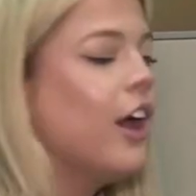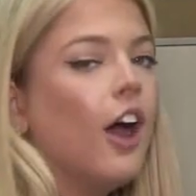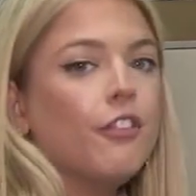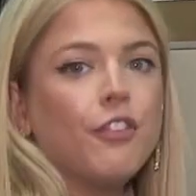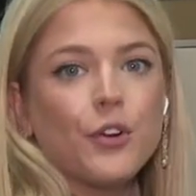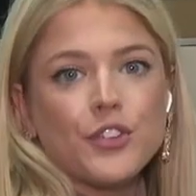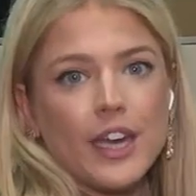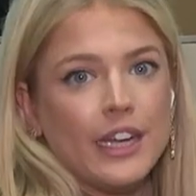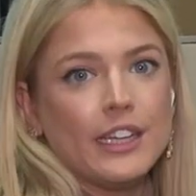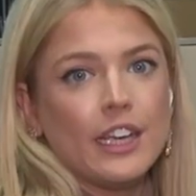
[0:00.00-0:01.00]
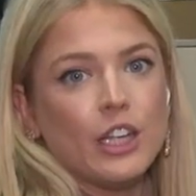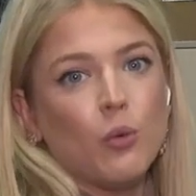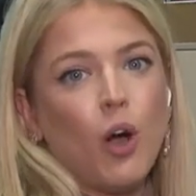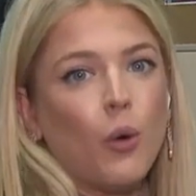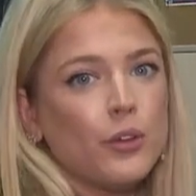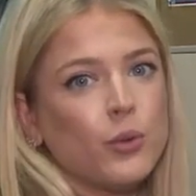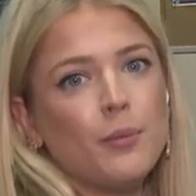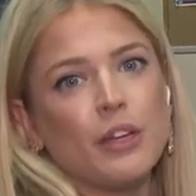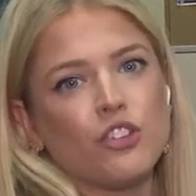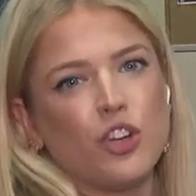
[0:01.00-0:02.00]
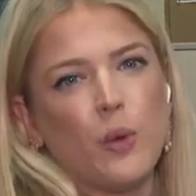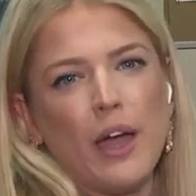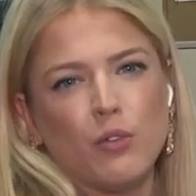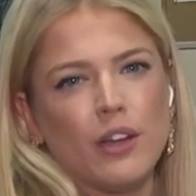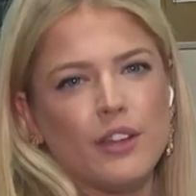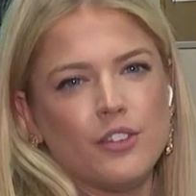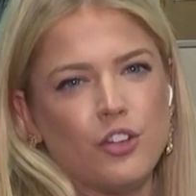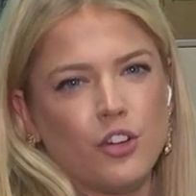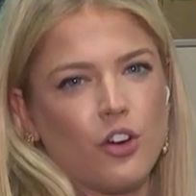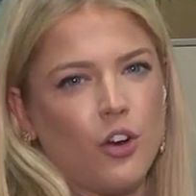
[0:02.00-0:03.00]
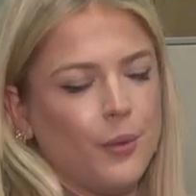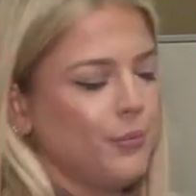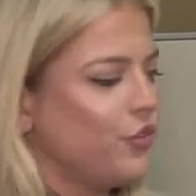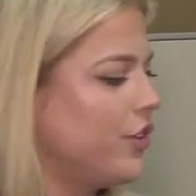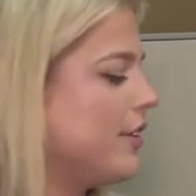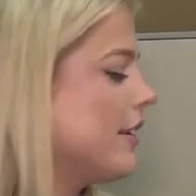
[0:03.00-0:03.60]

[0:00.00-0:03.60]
a first aid kit. You always want to make sure you have one of these in your car, just in